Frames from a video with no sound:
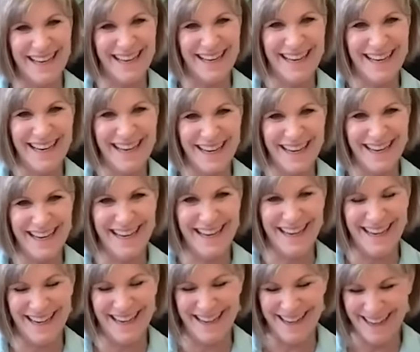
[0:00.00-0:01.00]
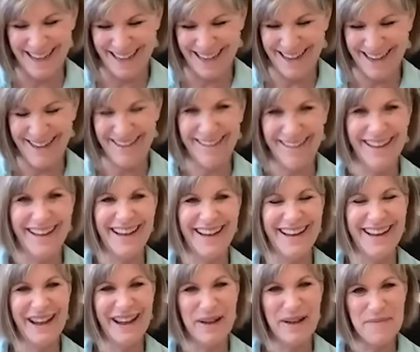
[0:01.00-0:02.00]

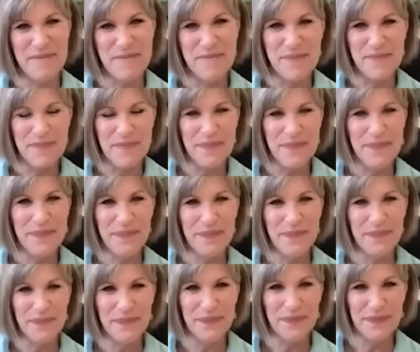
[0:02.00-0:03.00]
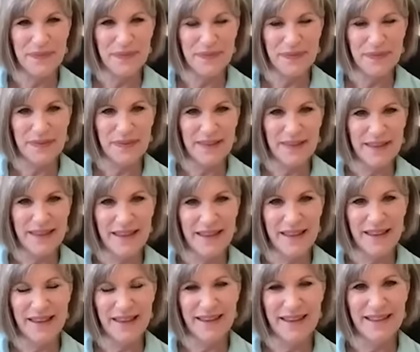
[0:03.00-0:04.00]

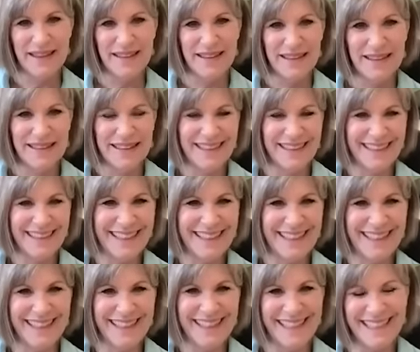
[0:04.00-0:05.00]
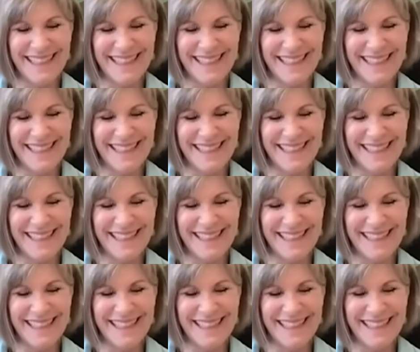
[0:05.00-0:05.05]
(silent)